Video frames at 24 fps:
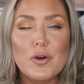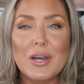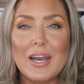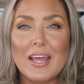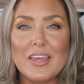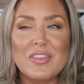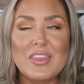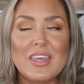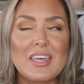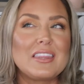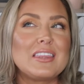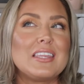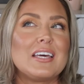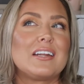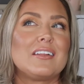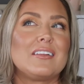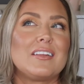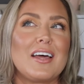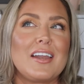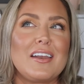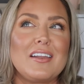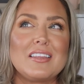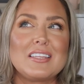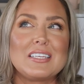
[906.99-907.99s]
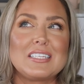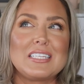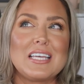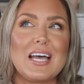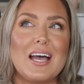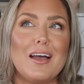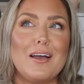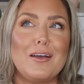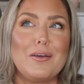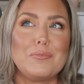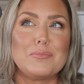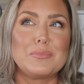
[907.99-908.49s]
and I think that a lot of the
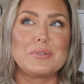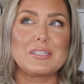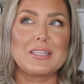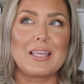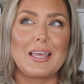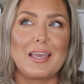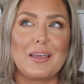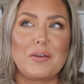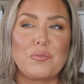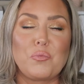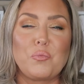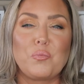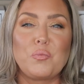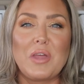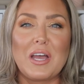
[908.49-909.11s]
times, like,